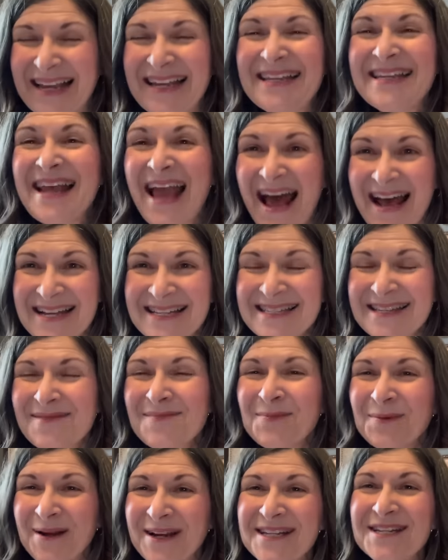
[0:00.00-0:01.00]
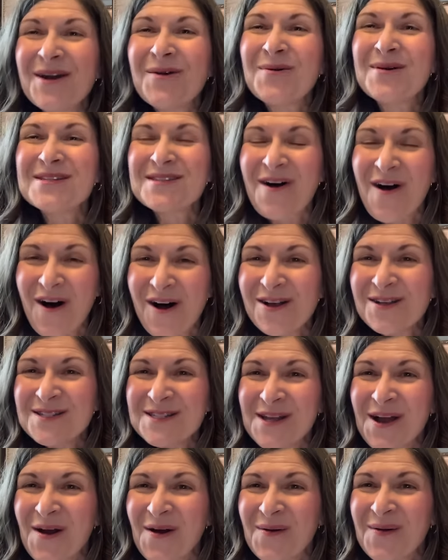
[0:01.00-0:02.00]
Yes, Brenda was
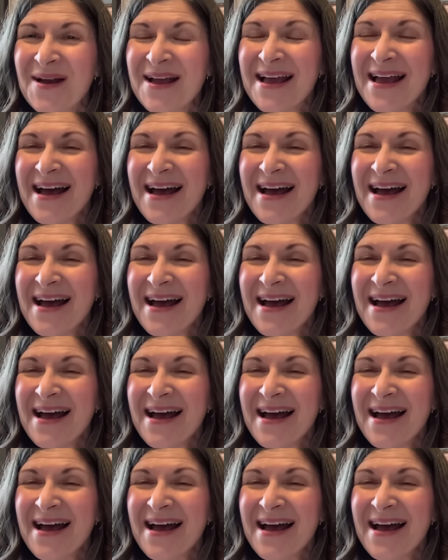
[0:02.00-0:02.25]
also